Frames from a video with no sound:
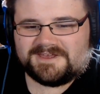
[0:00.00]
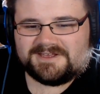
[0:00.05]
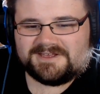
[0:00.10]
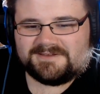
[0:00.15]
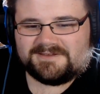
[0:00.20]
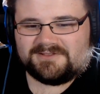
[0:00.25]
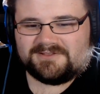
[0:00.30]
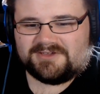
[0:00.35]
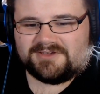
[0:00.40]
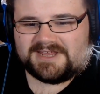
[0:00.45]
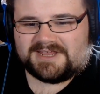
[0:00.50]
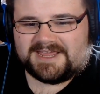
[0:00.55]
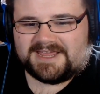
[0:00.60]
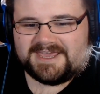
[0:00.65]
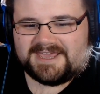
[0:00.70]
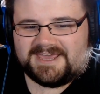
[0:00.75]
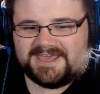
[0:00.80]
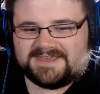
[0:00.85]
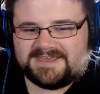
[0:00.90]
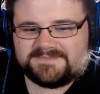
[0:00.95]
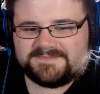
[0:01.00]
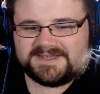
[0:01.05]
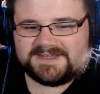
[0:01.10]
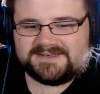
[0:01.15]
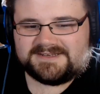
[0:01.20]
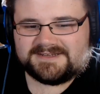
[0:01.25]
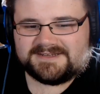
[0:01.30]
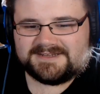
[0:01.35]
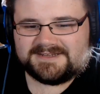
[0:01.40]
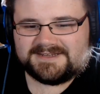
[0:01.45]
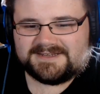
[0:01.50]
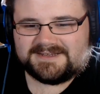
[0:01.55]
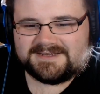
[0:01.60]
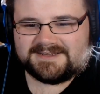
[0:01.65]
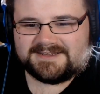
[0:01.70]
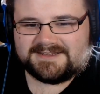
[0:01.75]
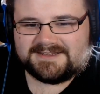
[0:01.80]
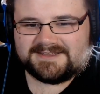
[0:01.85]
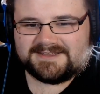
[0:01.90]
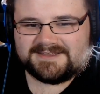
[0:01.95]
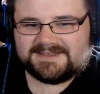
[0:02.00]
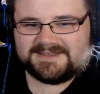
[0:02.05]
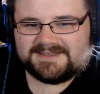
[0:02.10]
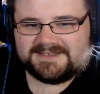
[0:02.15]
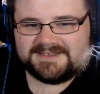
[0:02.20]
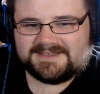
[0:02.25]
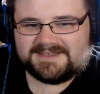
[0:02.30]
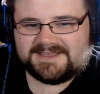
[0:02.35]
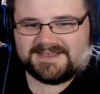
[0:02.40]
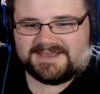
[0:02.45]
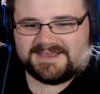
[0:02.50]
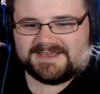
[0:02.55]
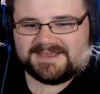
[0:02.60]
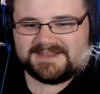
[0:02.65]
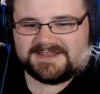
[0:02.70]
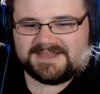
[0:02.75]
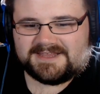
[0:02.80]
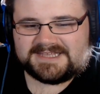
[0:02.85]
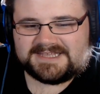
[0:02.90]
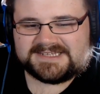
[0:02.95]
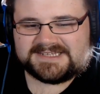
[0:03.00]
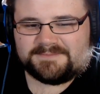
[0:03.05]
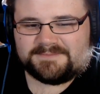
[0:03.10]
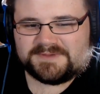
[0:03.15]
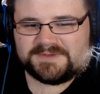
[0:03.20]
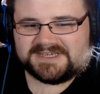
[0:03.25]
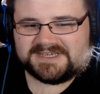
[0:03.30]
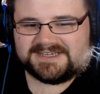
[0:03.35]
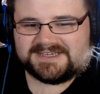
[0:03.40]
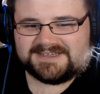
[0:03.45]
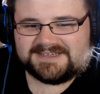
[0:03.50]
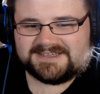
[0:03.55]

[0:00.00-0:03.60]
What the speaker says: Look at that hair, man. That's epic.